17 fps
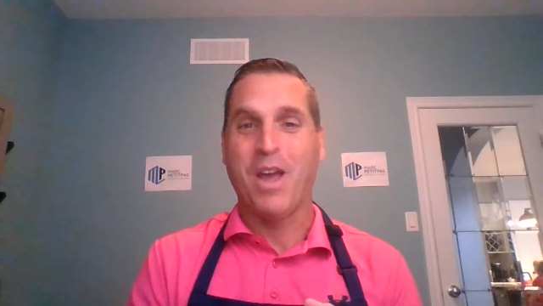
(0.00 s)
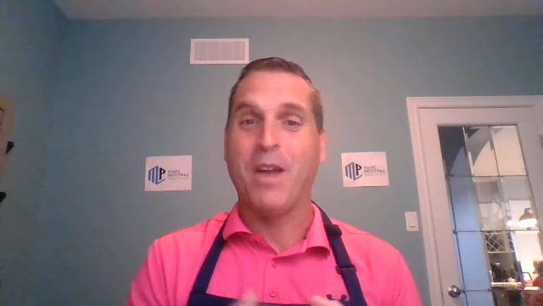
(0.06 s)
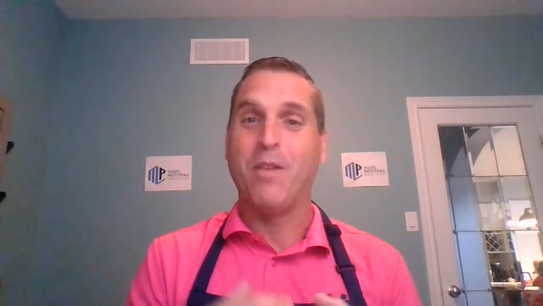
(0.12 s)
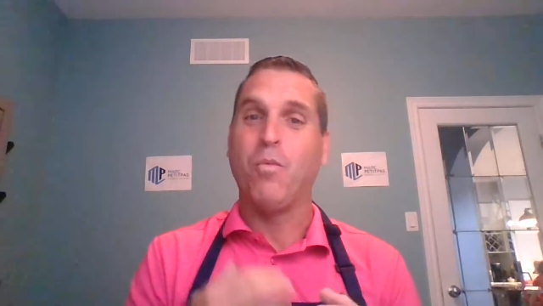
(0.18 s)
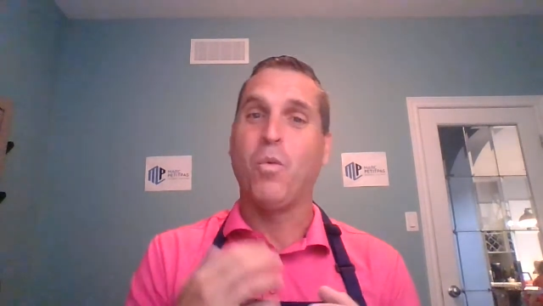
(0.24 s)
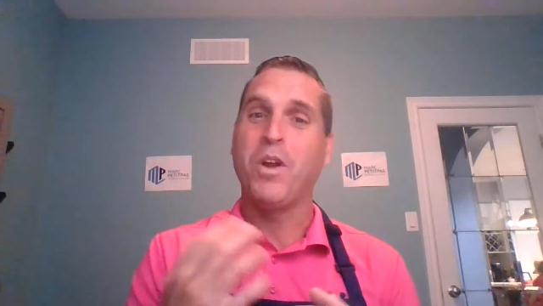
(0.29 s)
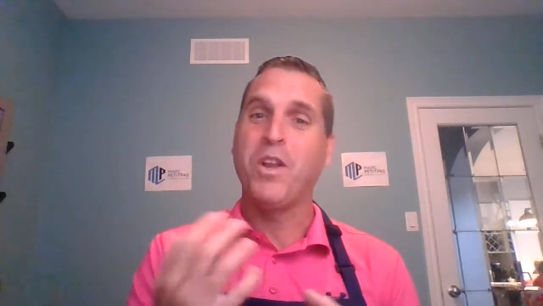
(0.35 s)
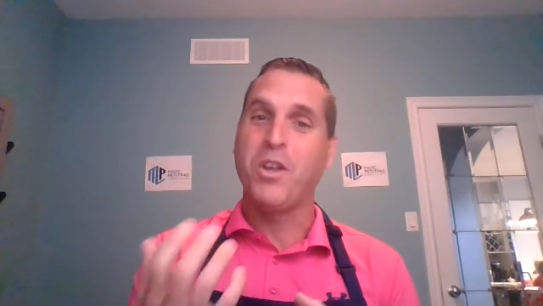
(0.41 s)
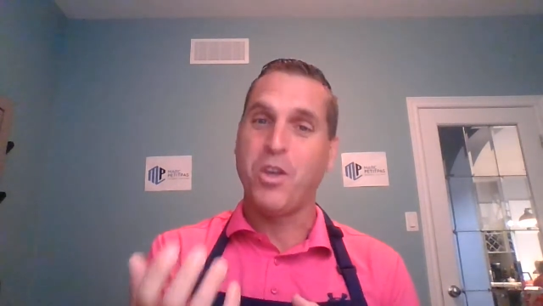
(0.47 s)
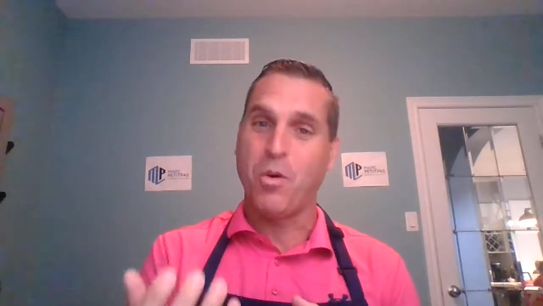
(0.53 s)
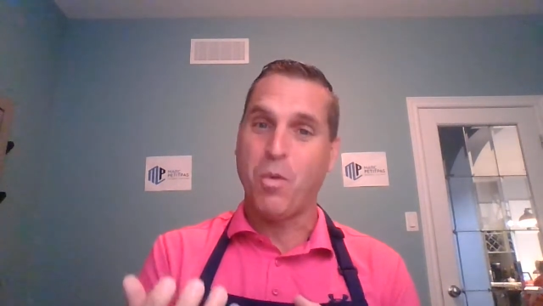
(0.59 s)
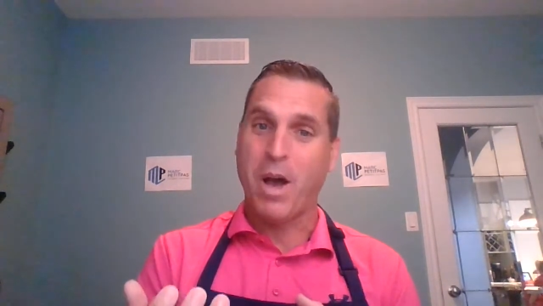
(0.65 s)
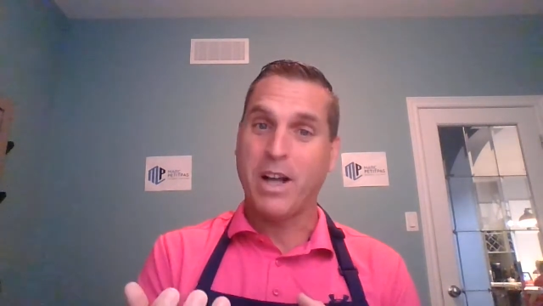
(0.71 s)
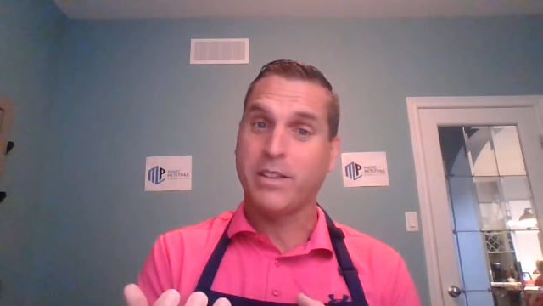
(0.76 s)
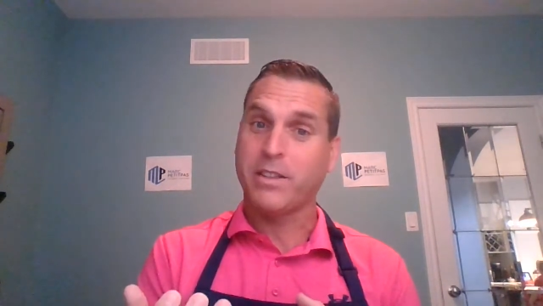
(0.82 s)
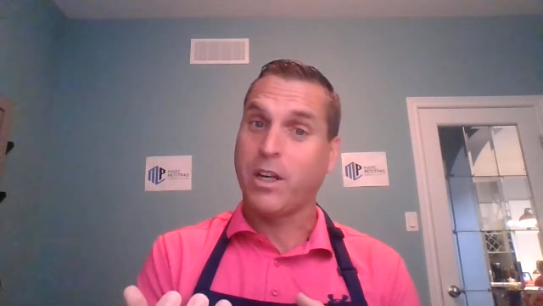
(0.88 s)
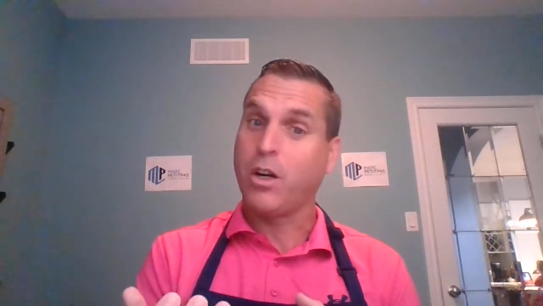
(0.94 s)
and when do you
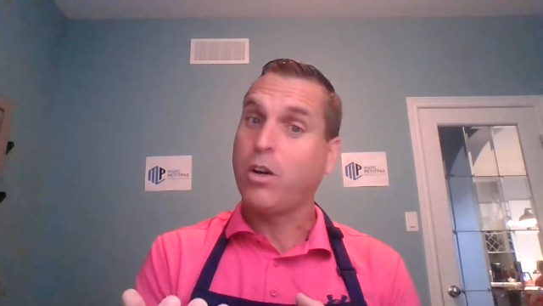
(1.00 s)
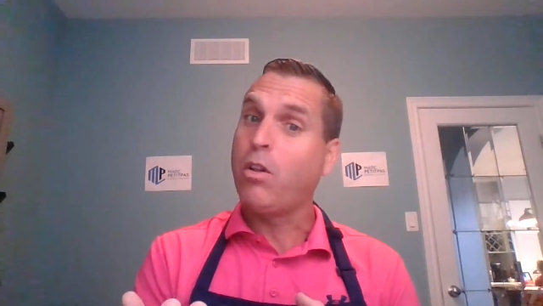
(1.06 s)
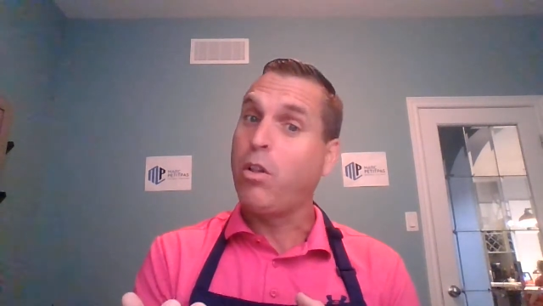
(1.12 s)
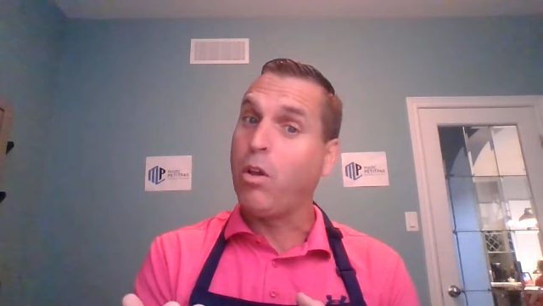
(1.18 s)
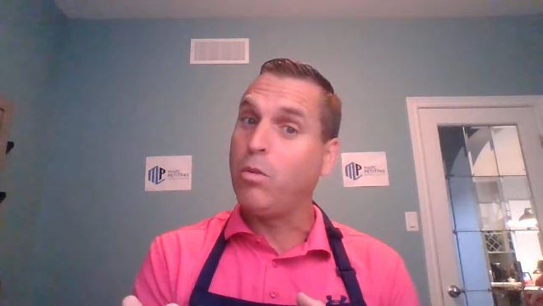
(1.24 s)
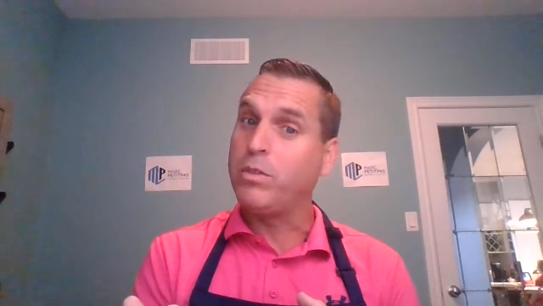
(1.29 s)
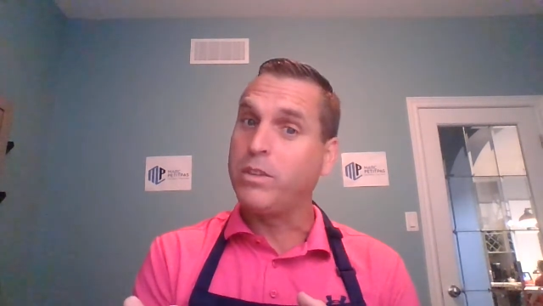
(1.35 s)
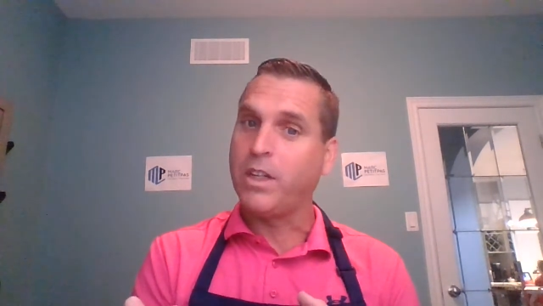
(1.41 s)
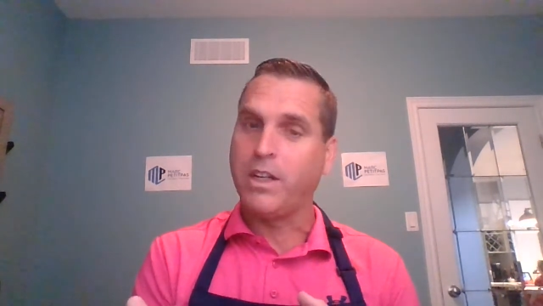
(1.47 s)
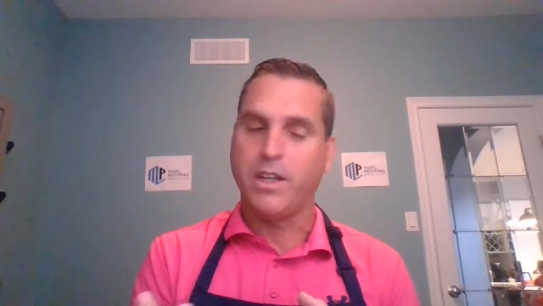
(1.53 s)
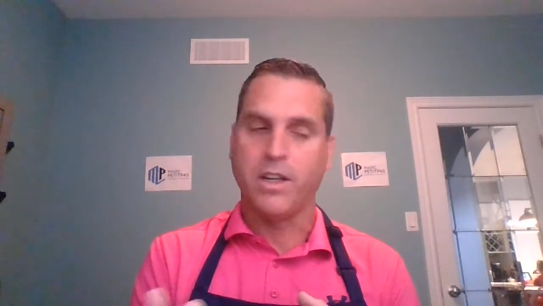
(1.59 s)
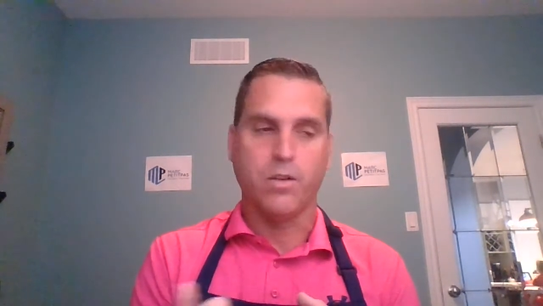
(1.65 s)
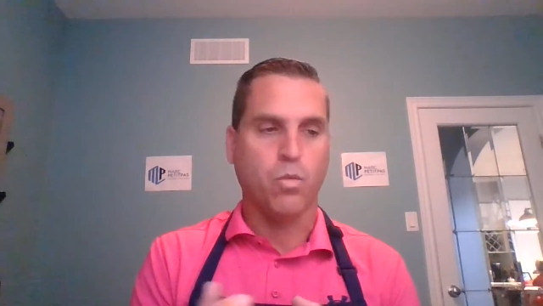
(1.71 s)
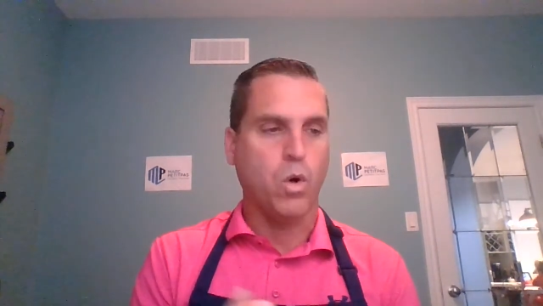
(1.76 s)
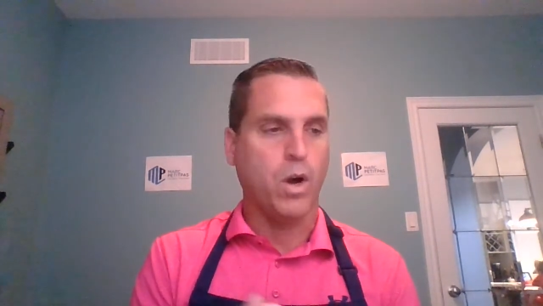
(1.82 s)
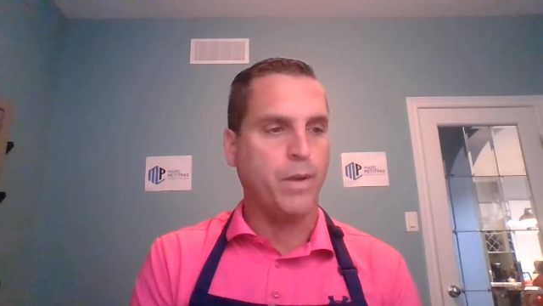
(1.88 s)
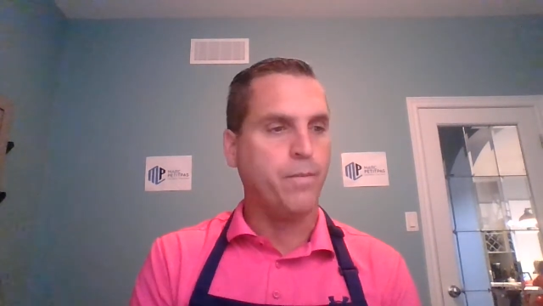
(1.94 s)
ask a close-ended
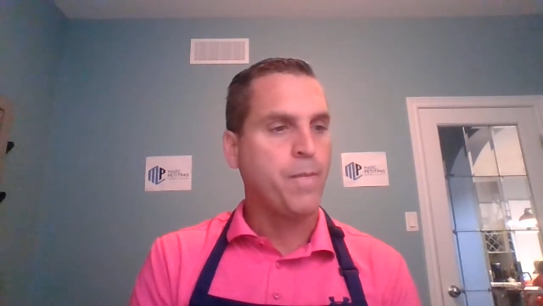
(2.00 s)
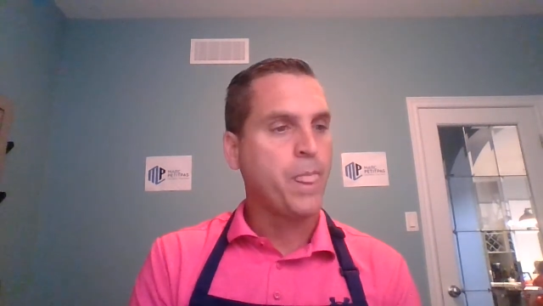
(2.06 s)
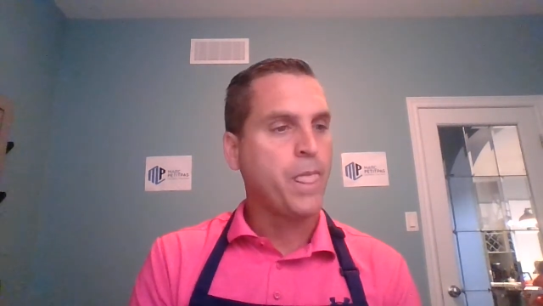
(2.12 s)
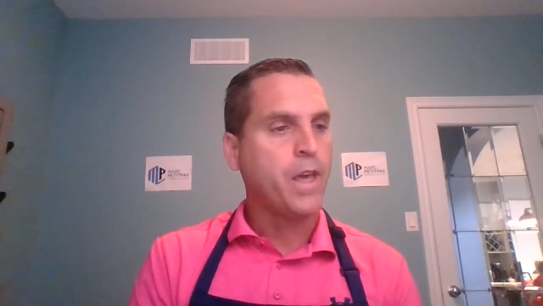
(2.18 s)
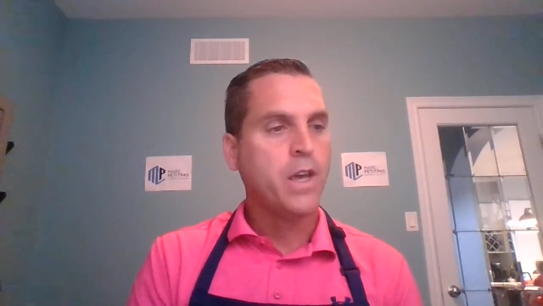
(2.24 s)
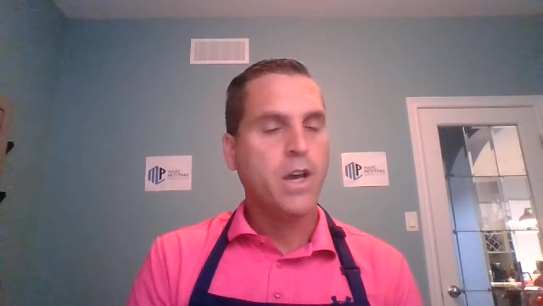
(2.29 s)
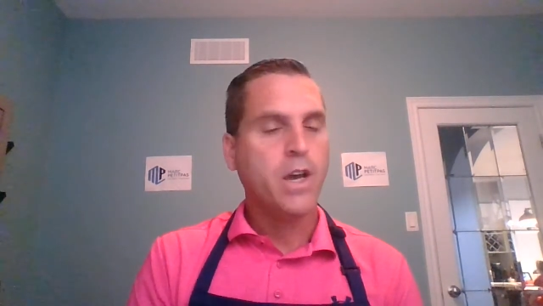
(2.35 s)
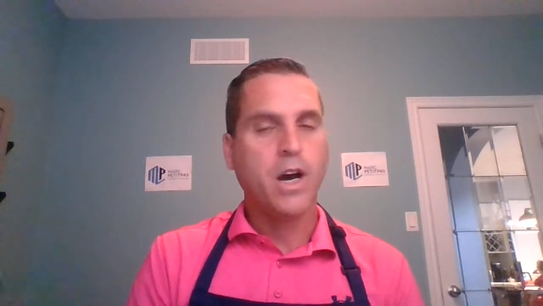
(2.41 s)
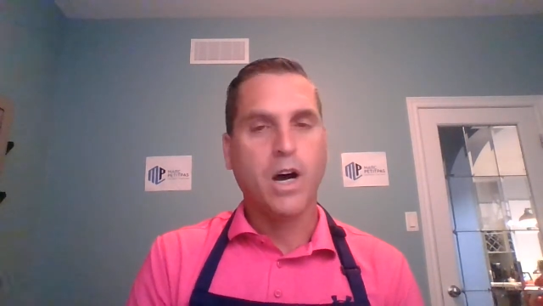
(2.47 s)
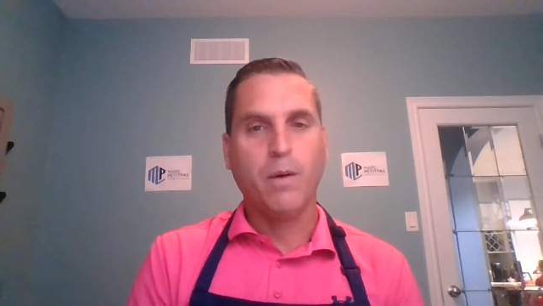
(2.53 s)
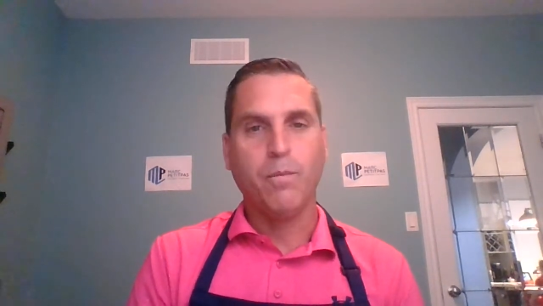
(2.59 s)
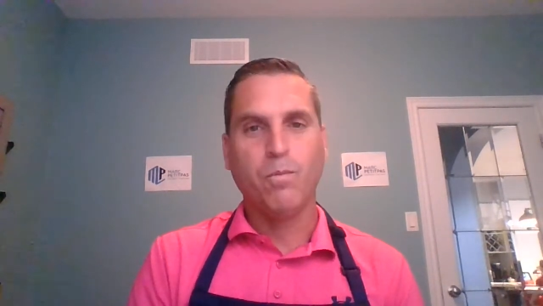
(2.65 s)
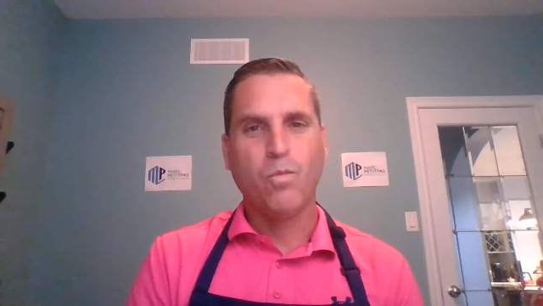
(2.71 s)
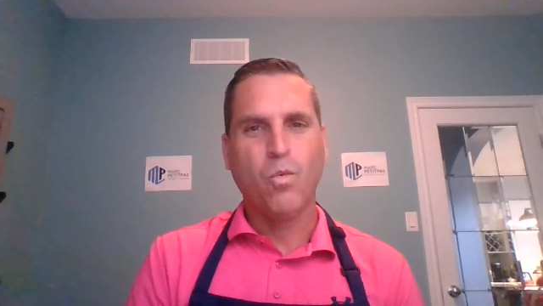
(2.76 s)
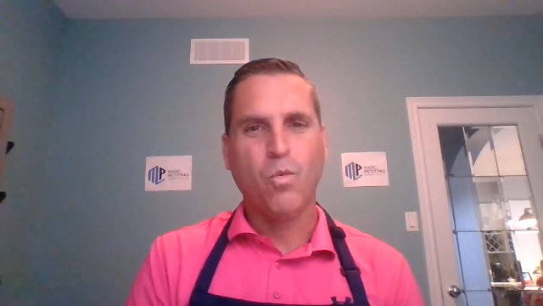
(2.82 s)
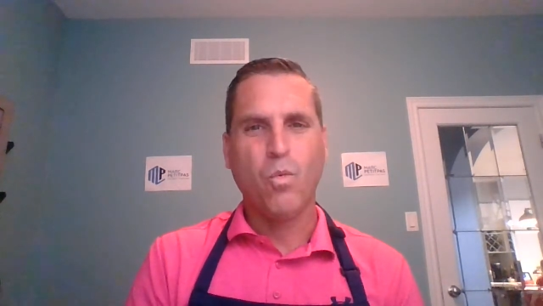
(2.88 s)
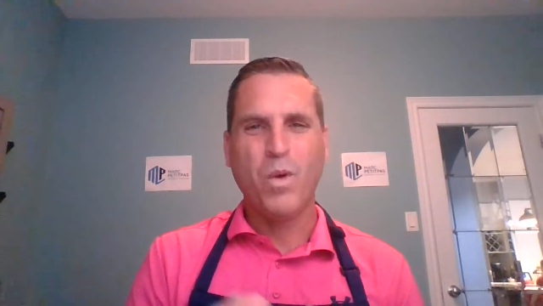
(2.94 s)
one?
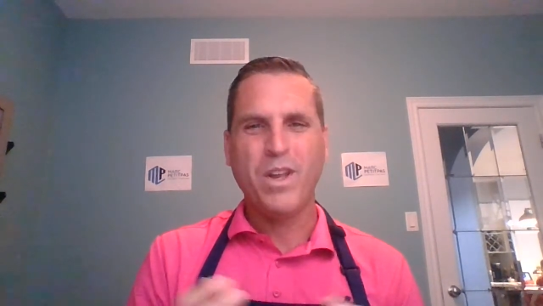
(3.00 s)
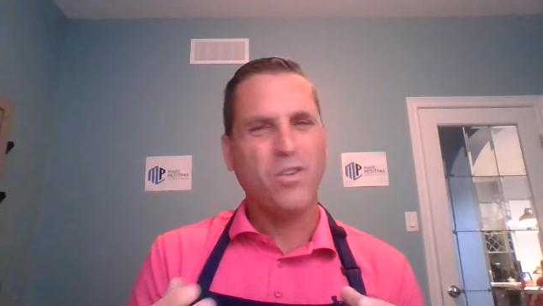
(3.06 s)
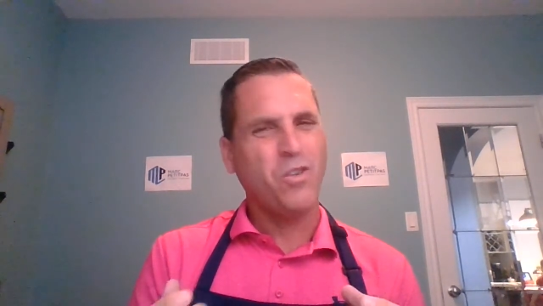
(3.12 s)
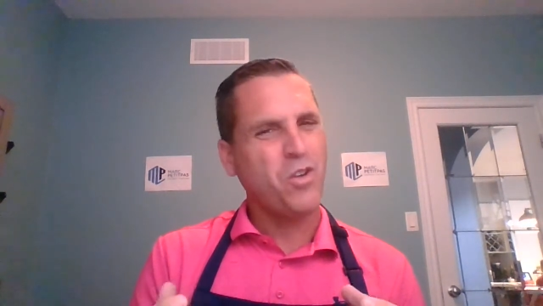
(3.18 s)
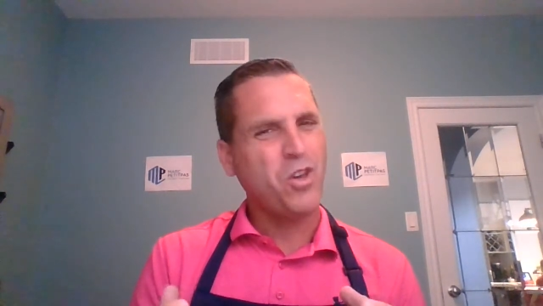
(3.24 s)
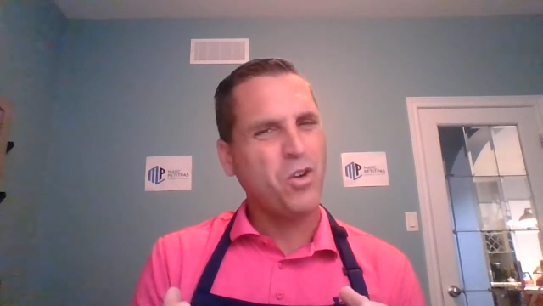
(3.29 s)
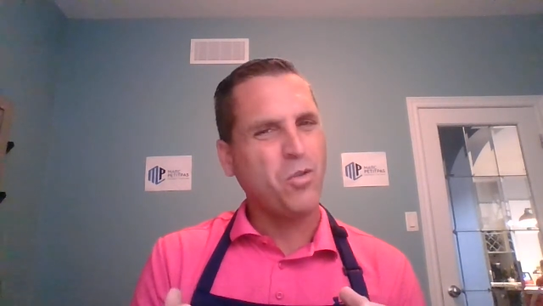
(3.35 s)
When do you